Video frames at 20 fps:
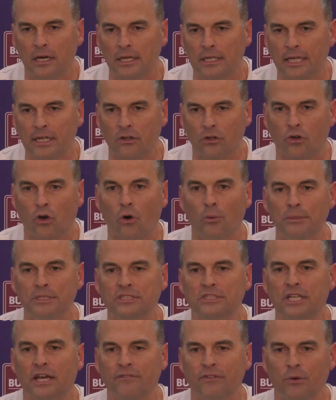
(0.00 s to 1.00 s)
Kendall Coleman,
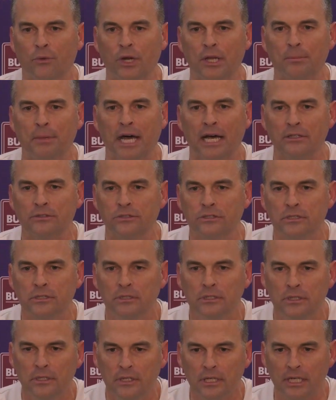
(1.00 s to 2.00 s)
7 rebounds
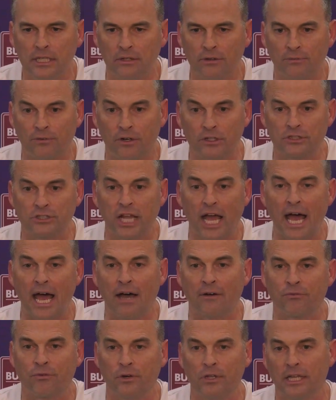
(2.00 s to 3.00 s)
in the first
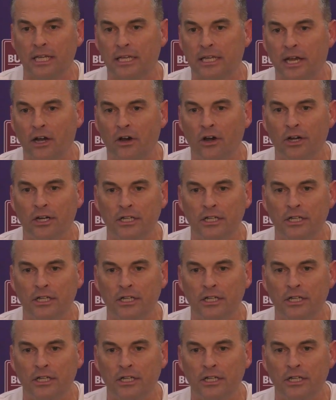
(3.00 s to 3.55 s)
half, really carried